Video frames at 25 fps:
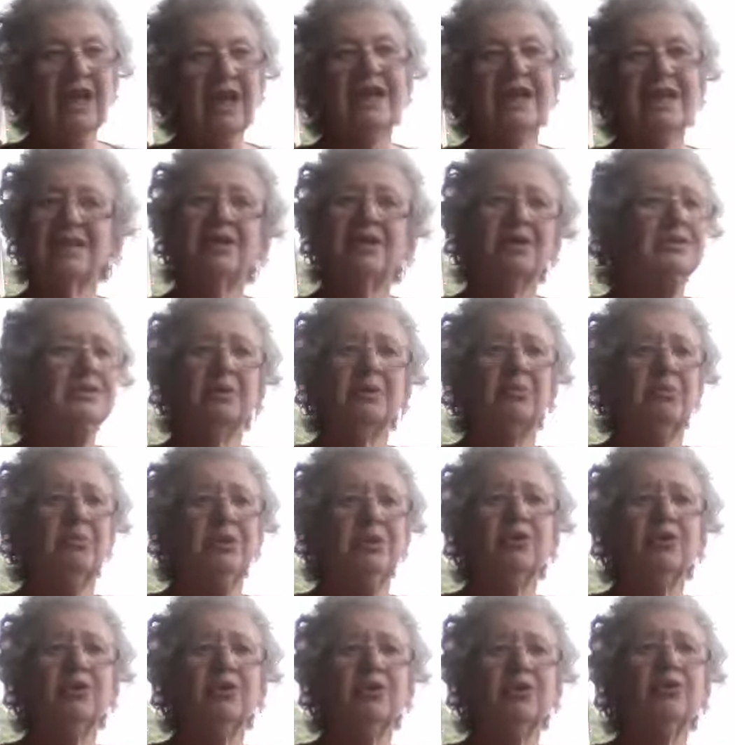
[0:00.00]
it's a
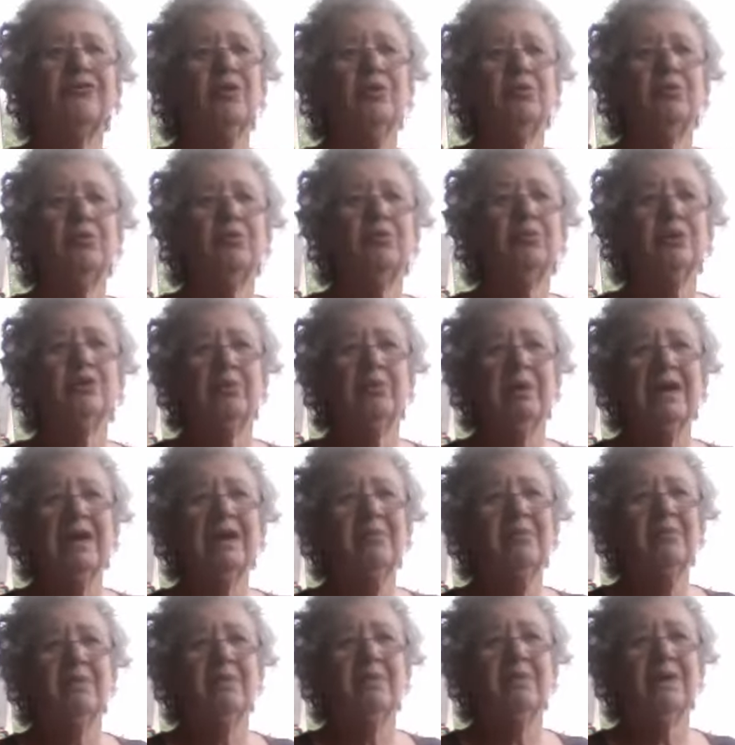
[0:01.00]
beautiful blue
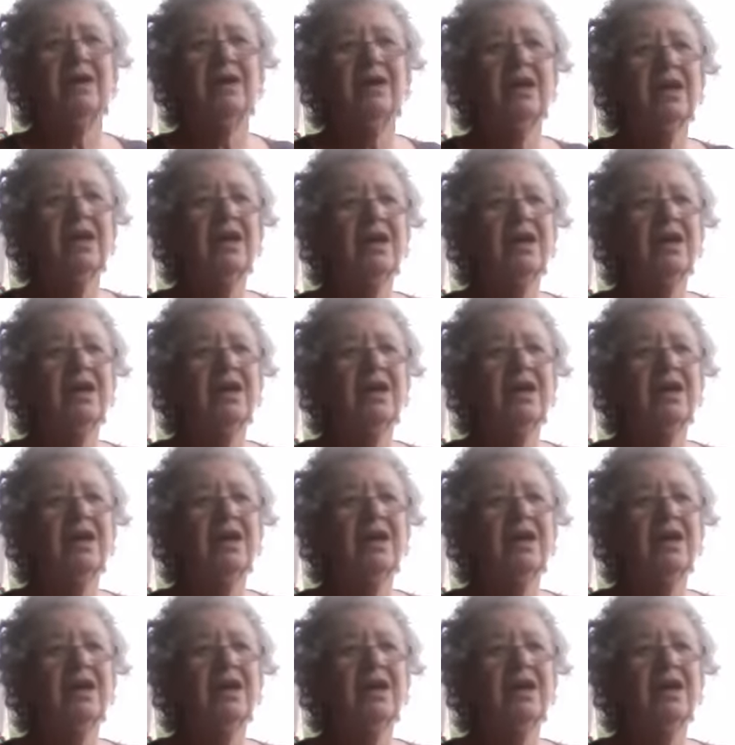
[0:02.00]
pigment.